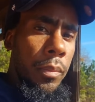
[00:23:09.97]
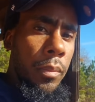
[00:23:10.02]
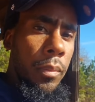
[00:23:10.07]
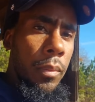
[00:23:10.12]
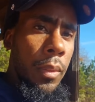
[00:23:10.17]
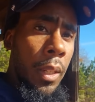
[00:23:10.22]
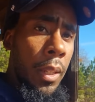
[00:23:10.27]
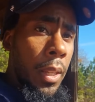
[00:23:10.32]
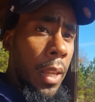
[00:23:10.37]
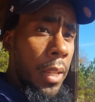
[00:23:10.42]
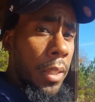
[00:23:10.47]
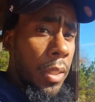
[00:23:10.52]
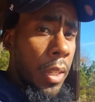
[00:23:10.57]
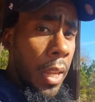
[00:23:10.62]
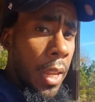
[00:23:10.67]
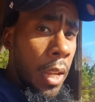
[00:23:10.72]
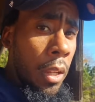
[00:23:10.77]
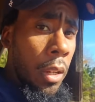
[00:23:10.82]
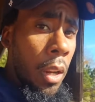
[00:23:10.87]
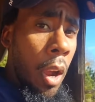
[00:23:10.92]
The gates of
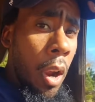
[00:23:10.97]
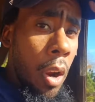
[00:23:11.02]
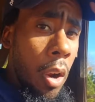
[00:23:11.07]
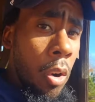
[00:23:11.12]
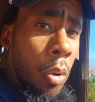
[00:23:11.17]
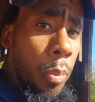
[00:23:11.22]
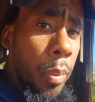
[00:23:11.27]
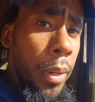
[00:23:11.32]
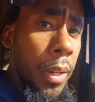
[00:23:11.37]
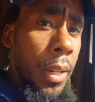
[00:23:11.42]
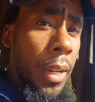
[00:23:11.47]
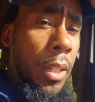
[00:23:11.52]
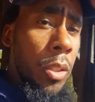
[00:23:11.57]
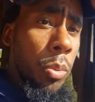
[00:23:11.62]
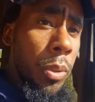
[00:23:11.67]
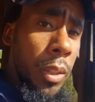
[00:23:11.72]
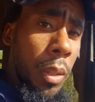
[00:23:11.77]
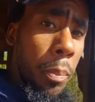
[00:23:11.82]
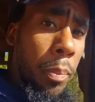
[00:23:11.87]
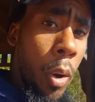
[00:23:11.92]
hell are open, and that's
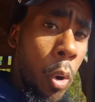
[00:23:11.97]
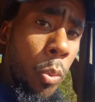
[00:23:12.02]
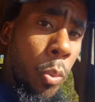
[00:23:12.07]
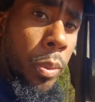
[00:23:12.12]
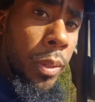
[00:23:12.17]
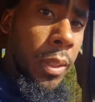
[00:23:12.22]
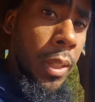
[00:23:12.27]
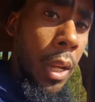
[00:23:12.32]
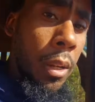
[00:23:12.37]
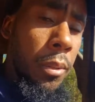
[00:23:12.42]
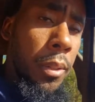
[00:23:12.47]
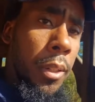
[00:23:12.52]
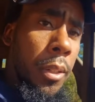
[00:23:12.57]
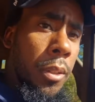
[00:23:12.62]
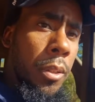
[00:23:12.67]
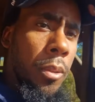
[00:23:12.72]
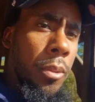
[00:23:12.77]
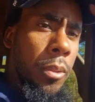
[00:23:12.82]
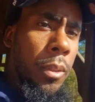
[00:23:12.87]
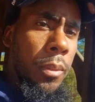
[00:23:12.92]
what the Pope is out there doing.